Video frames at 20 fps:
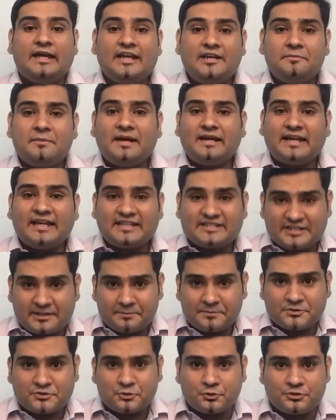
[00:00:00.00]
In my next
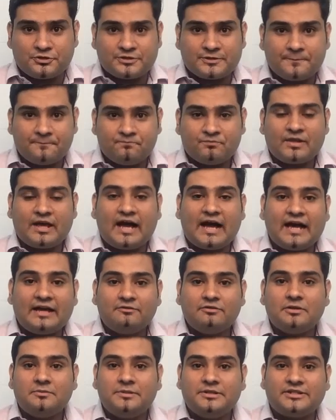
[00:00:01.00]
episodes, I
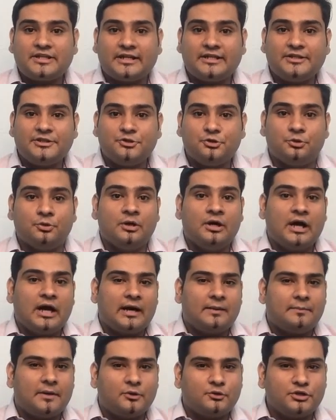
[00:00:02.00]
will be telling you
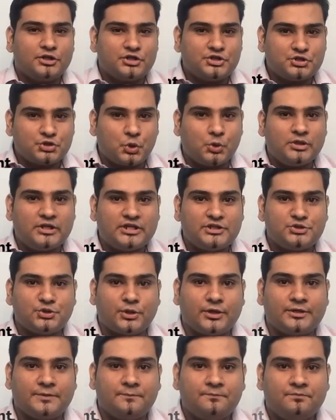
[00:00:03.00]
about the shoulder
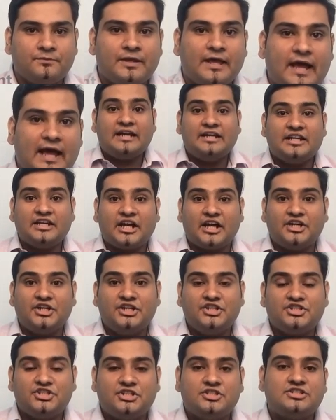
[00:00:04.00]
joint and the
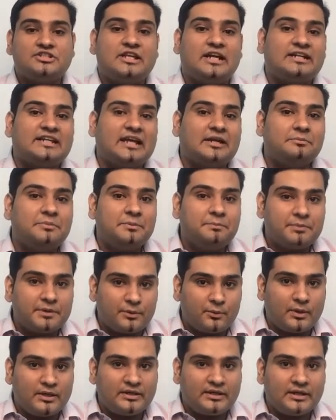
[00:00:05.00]
conditions that can be
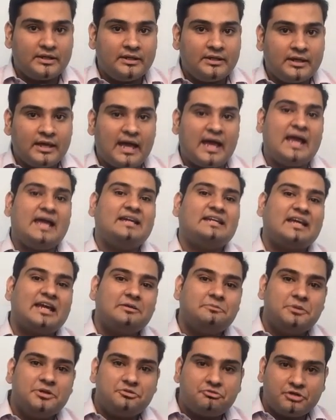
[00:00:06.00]
prevented and
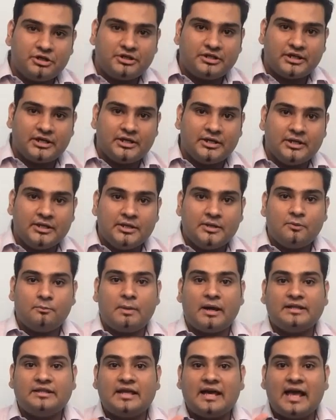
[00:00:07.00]
can be treated
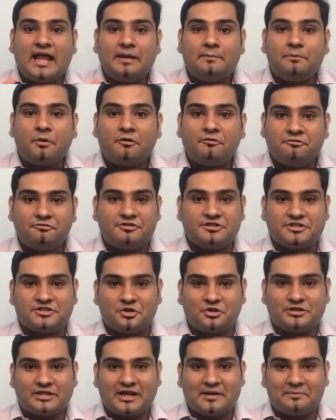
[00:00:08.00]
by the help of
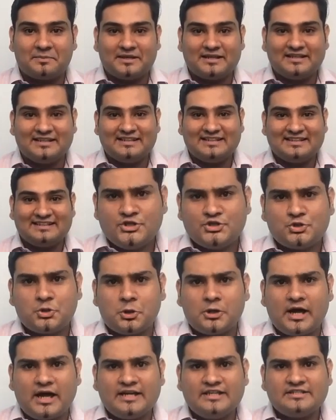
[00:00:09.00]
physiotherapy.
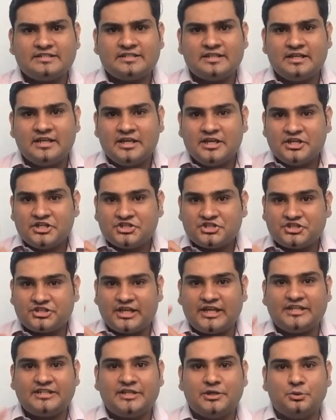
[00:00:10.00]
So guys,
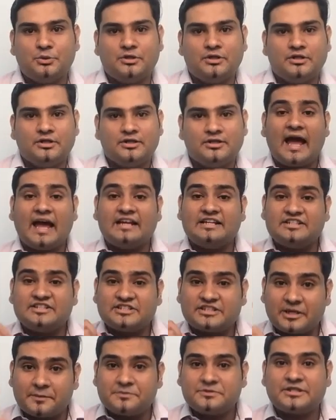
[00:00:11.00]
stay tuned and
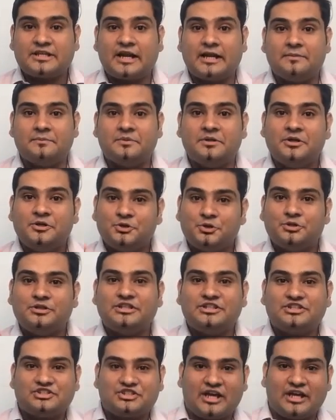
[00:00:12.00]
subscribe to
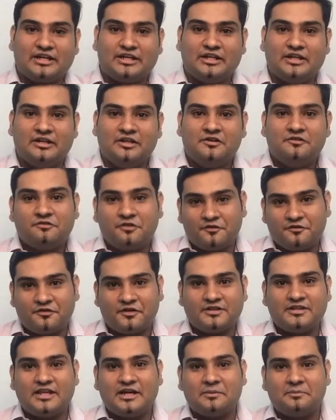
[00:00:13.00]
this channel for
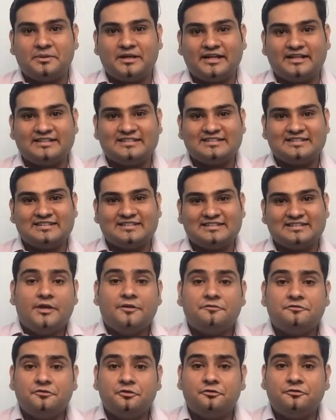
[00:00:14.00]
further updates.
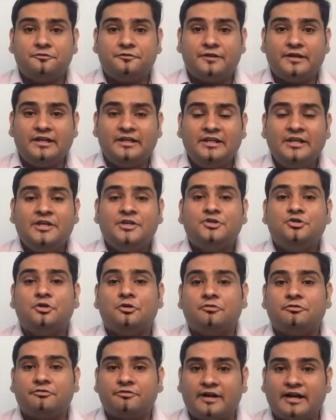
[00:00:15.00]
If you feel
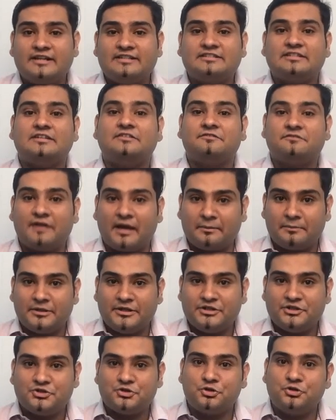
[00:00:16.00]
your friends and
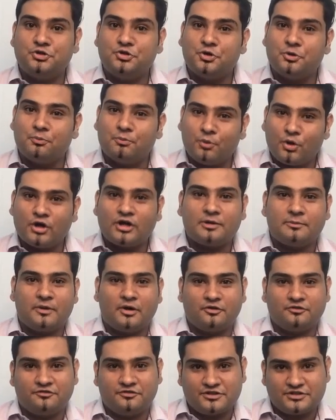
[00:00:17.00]
family should know more
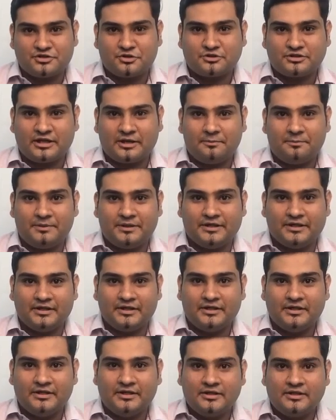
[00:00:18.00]
about physiotherapy,
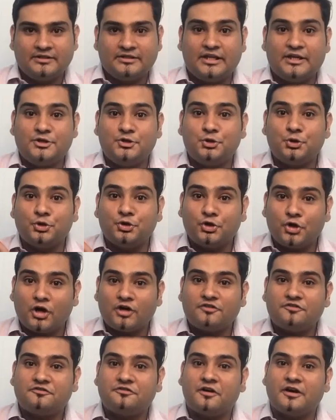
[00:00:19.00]
then do
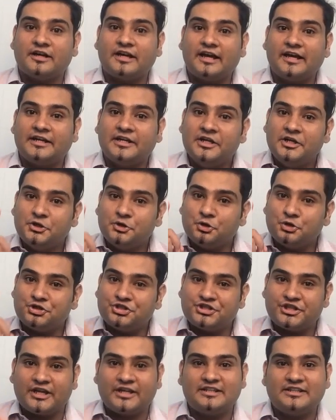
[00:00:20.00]
not forget to
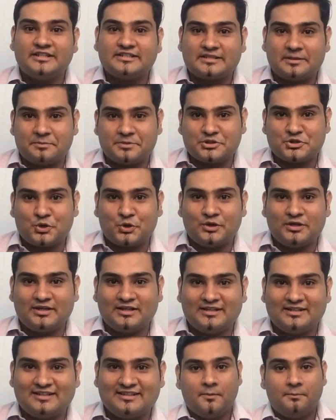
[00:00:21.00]
share this episode
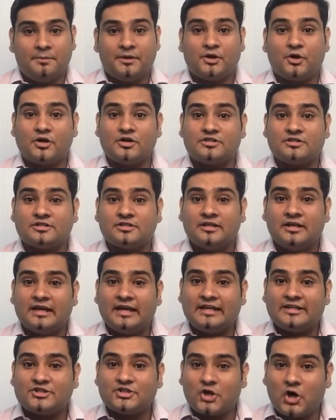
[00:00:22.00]
because
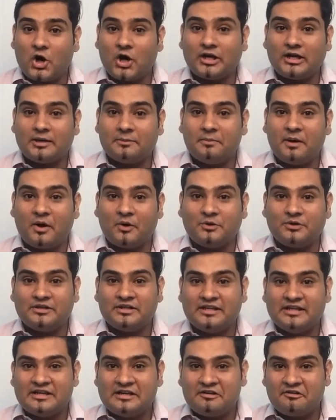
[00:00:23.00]
it's all
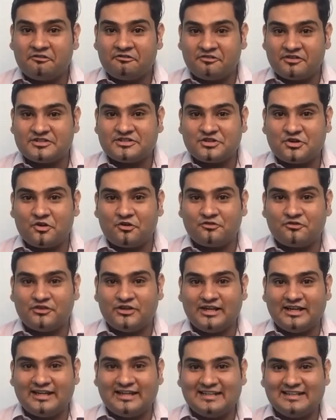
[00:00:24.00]
about
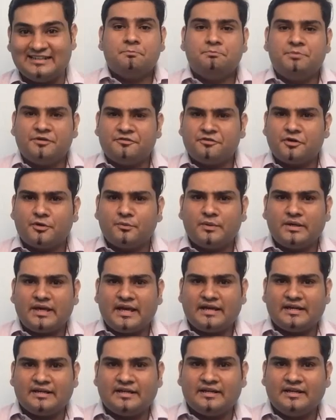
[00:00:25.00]
PhysioFeel. Before we
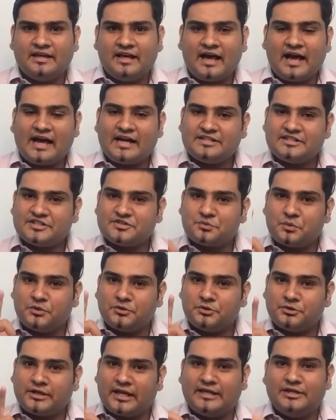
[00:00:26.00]
end, I just want
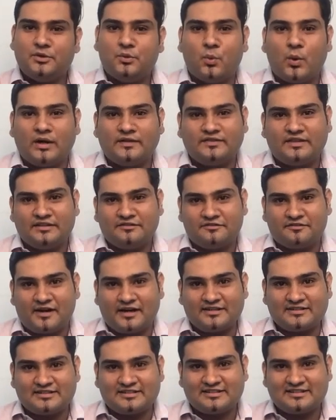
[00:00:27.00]
to tell you one thing
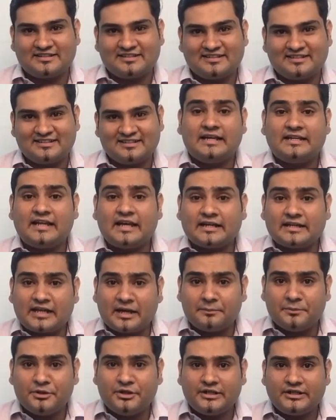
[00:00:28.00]
friends, that our
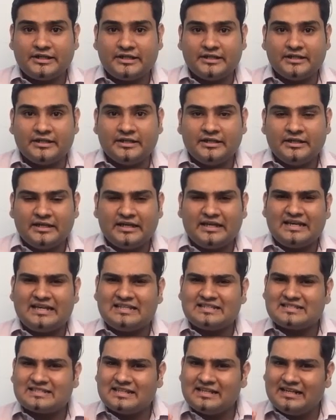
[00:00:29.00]
community
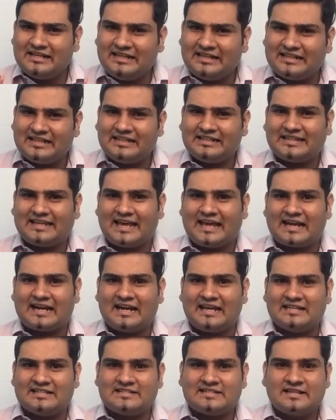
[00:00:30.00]
is little
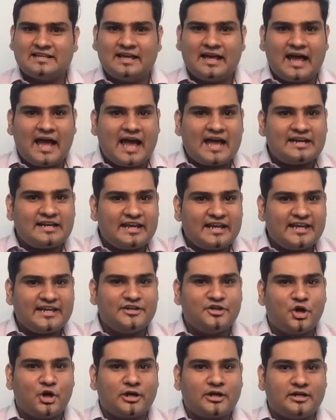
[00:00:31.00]
careless and
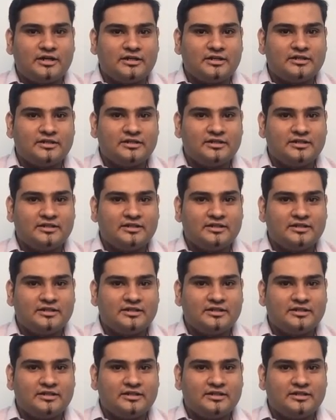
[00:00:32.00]
ignorant.